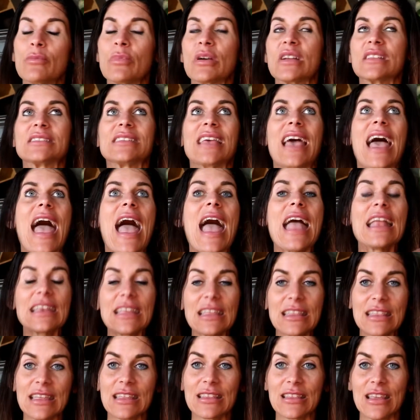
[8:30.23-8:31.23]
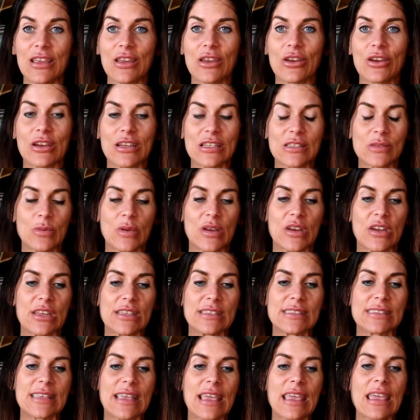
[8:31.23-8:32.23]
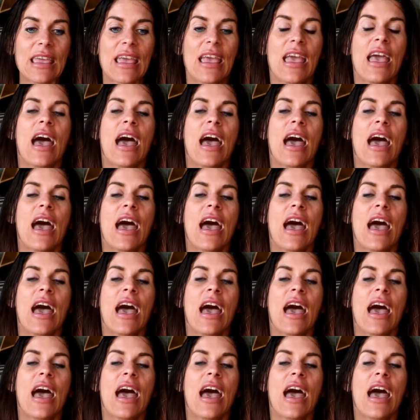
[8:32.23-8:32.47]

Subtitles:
but to anything that you're experiencing.